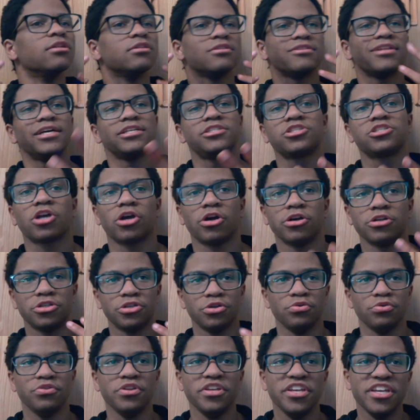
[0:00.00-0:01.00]
less
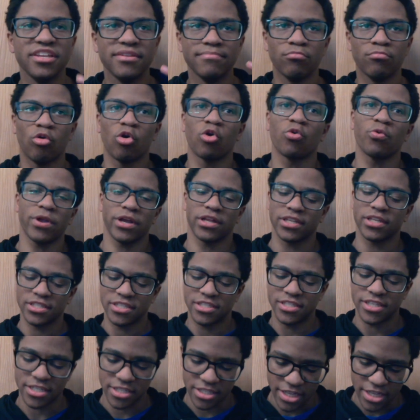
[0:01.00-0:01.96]
cartoony and more realistic,